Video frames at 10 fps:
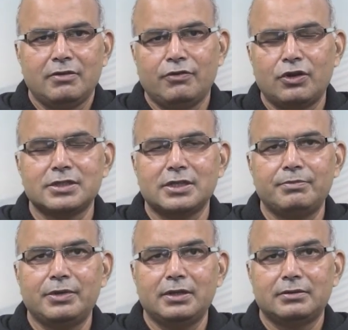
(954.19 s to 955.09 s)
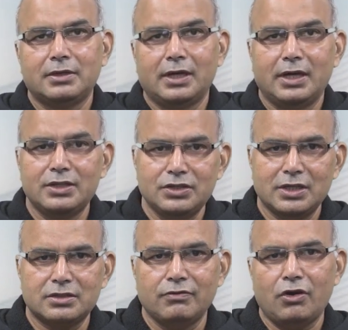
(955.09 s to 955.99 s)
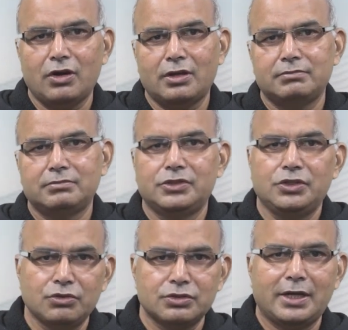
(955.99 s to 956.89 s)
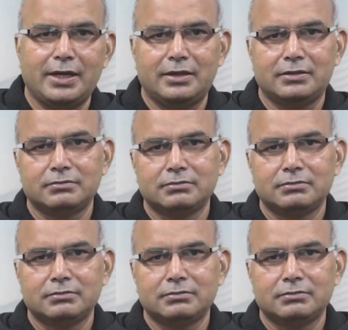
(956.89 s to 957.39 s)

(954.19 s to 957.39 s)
For example, unjust war, genocide,